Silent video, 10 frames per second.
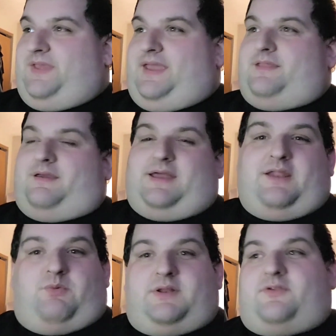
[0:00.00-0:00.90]
And I
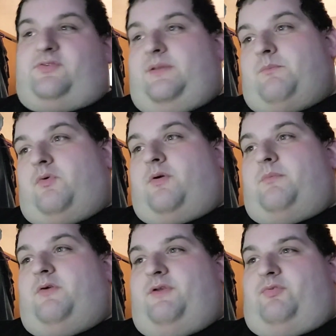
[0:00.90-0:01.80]
kind of wanted to see more
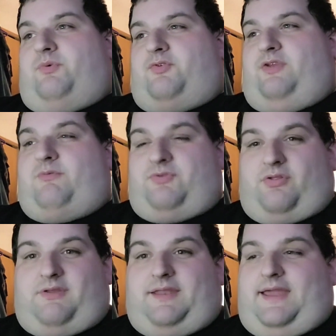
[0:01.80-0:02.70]
movies where she was
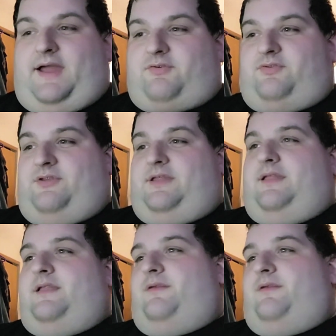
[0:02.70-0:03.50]
the leading actress in it.